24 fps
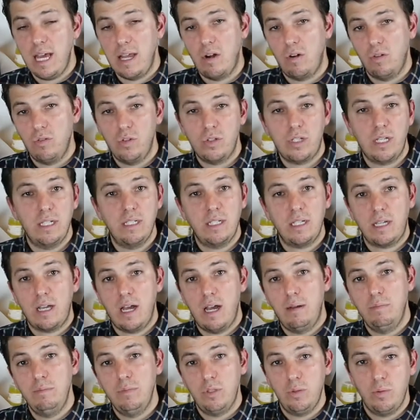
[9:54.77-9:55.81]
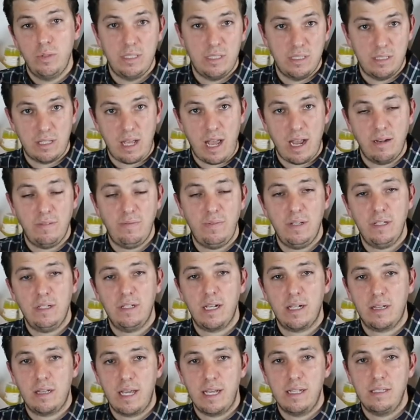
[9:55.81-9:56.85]
and are looking to come to a design field
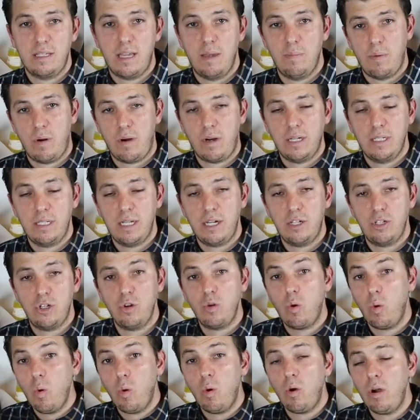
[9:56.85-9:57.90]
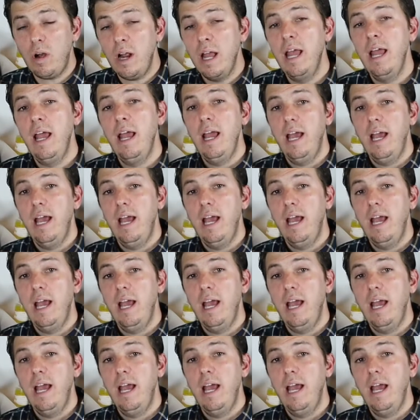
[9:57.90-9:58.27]
like landscape architecture, or